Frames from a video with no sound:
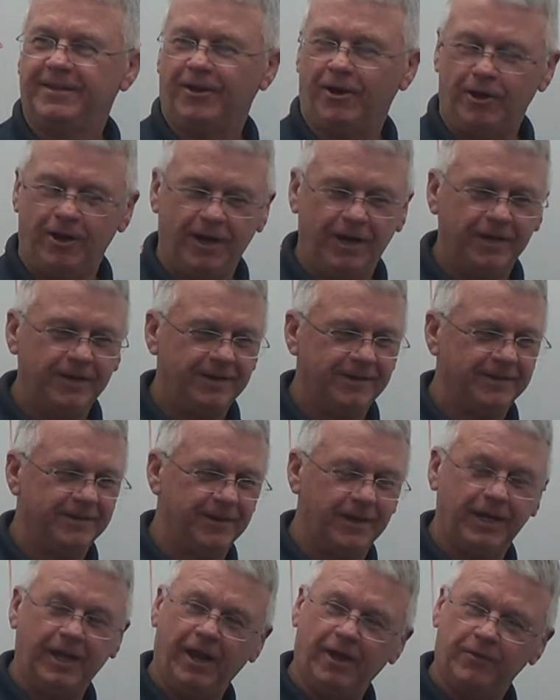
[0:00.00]
All right?
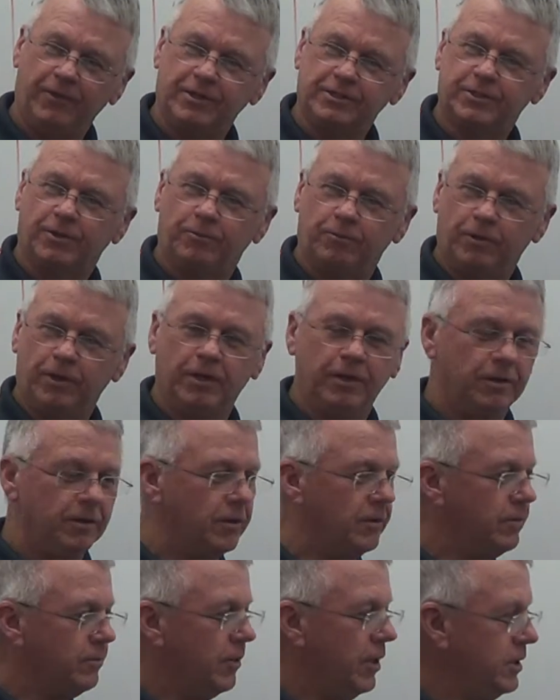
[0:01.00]
And now there's a
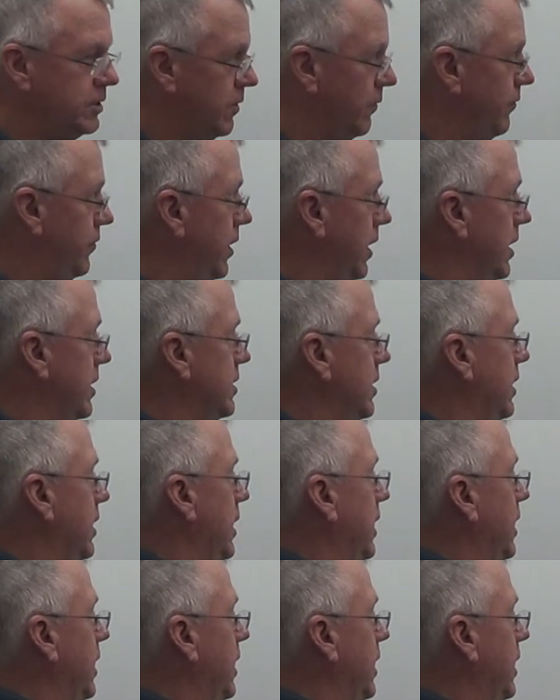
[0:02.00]
real reason for this.